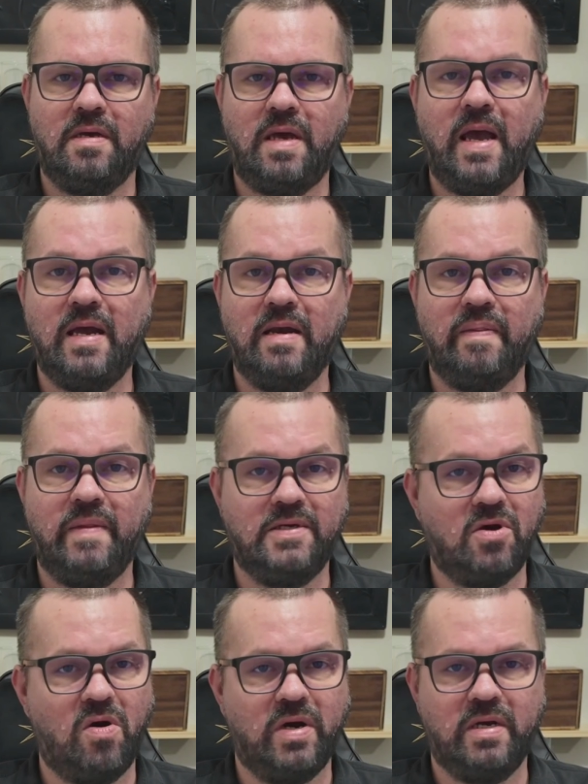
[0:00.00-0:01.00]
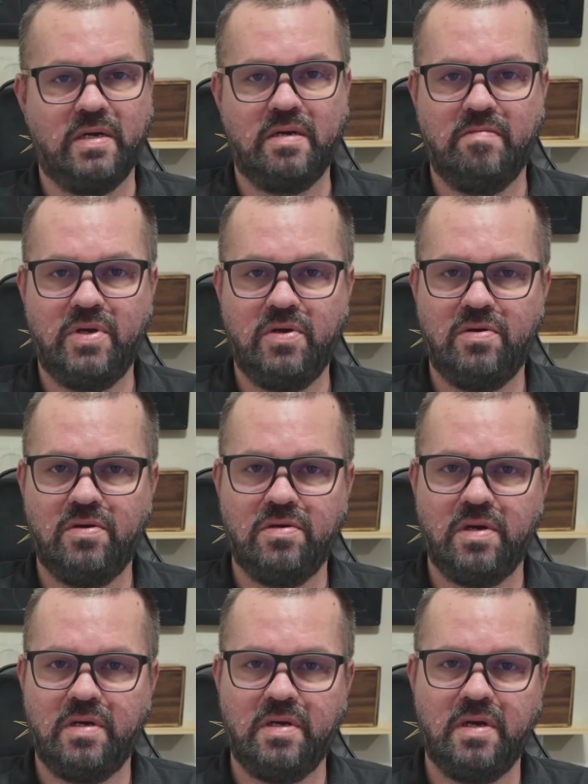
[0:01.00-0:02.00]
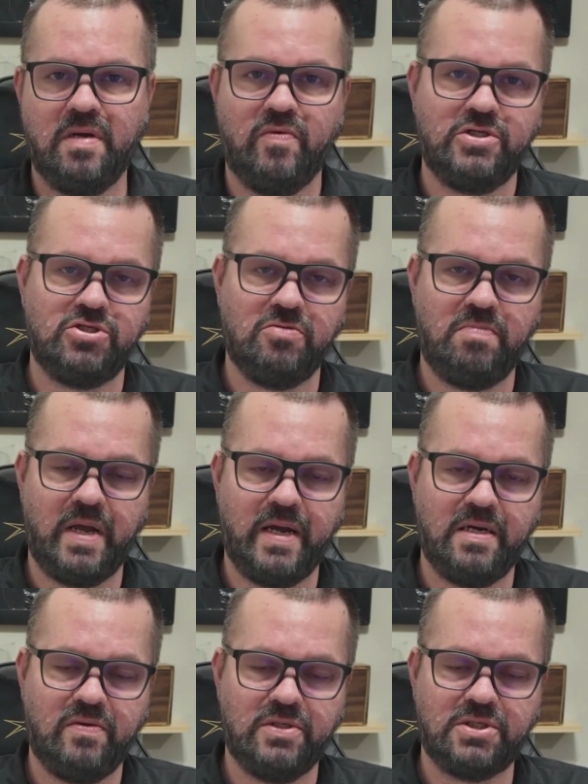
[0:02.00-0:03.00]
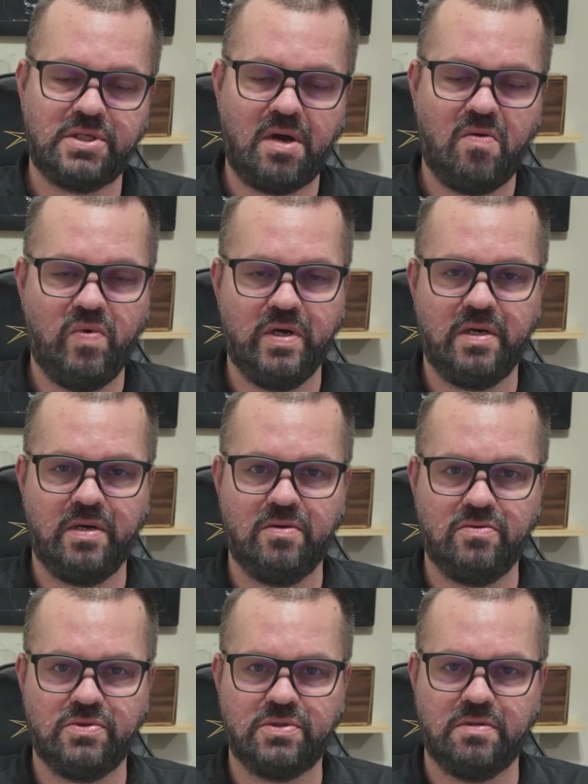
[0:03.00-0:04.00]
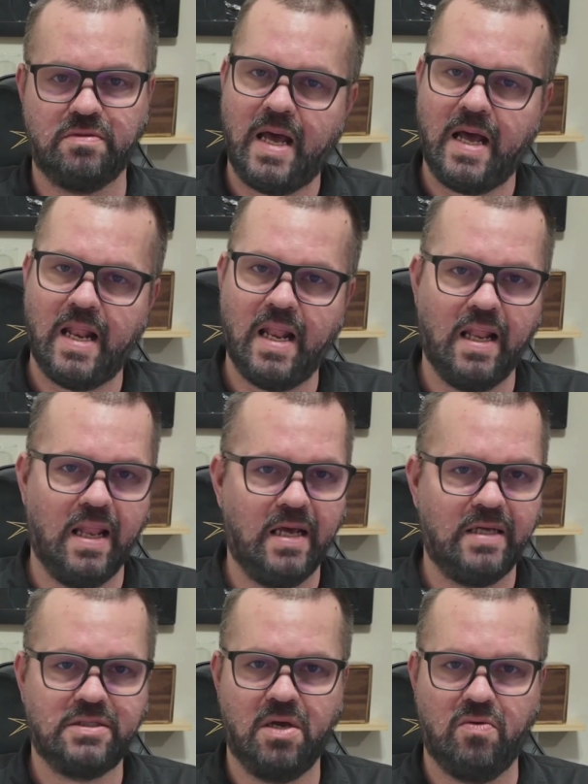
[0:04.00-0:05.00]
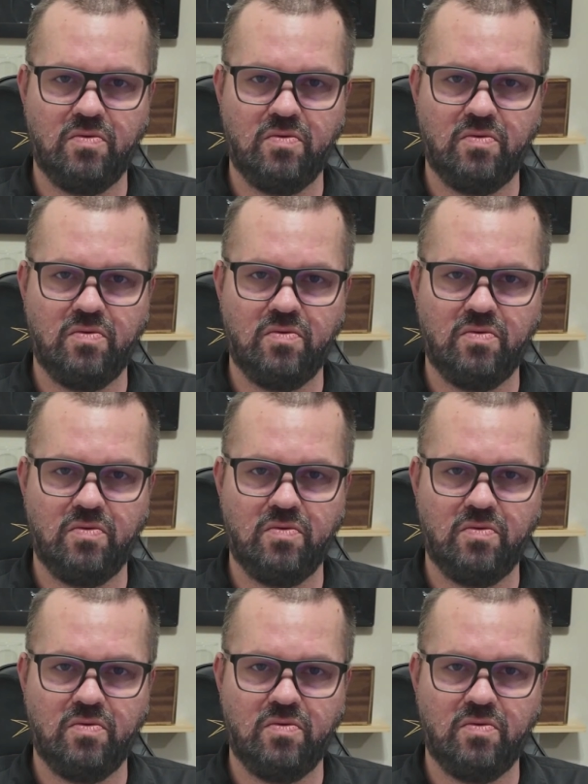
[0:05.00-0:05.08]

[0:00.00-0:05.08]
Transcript: and the target computer in which you plan to install Windows. Let's go.